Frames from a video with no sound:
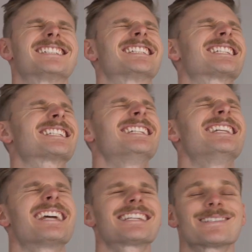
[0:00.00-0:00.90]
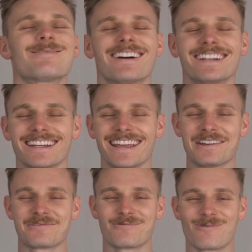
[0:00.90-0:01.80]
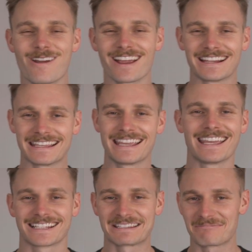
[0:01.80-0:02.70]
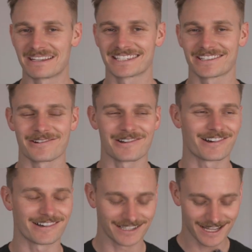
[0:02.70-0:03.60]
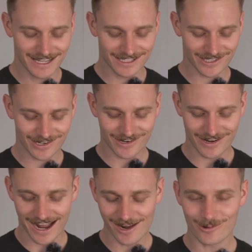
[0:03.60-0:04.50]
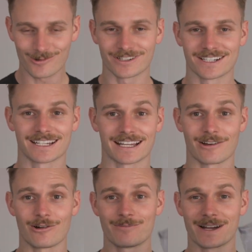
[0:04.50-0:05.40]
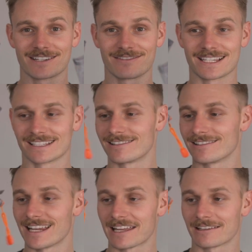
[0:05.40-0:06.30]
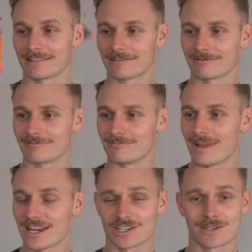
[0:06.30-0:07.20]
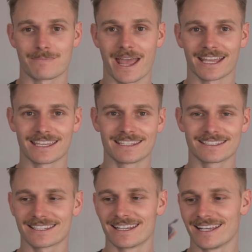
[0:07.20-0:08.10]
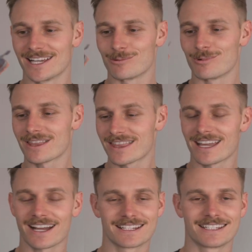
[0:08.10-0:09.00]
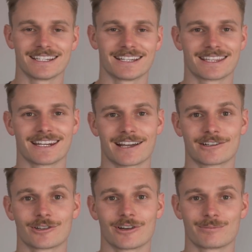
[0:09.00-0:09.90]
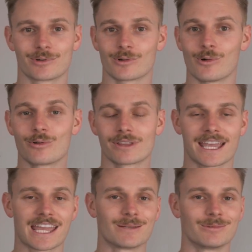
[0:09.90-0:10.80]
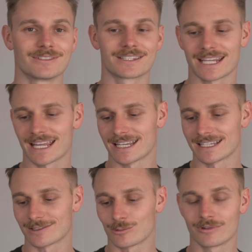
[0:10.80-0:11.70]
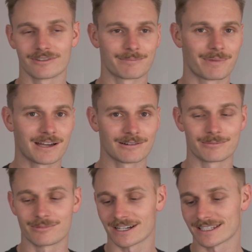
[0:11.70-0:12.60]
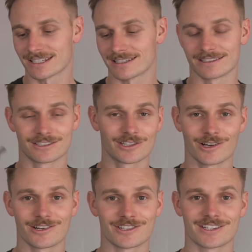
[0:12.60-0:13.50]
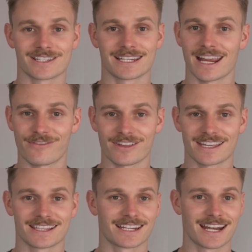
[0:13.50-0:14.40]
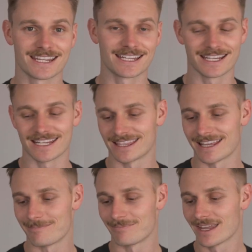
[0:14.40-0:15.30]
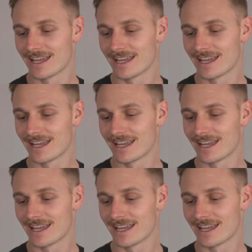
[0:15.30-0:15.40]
This next one really hits me so hard. So I ordered like a whole bunch of these little like mesh baggies with the idea that I could go and put all the cables and all of the power bricks and chargers and everything that I need in them.